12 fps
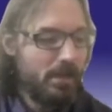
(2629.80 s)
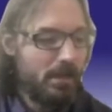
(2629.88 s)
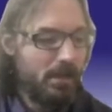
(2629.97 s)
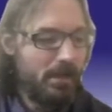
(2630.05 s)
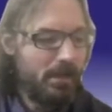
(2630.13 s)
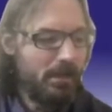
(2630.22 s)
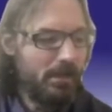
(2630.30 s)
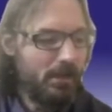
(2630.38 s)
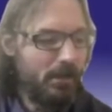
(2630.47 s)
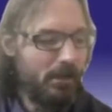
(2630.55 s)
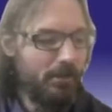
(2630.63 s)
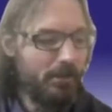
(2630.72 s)

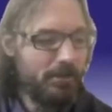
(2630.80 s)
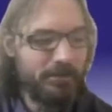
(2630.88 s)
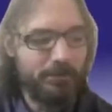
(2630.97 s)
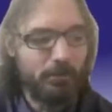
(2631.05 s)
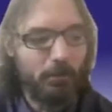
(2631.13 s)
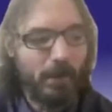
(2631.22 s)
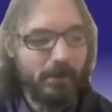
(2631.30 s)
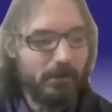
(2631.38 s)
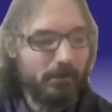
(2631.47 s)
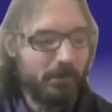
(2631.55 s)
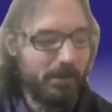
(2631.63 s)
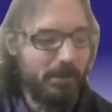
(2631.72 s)
are there different
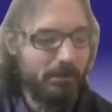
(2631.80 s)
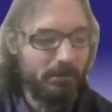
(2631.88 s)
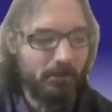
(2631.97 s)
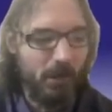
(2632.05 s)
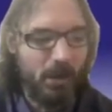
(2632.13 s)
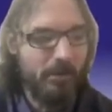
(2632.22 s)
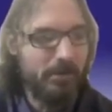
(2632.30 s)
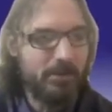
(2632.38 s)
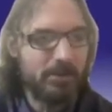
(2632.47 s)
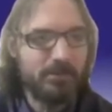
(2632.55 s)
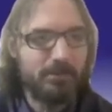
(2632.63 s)
record keeping requirements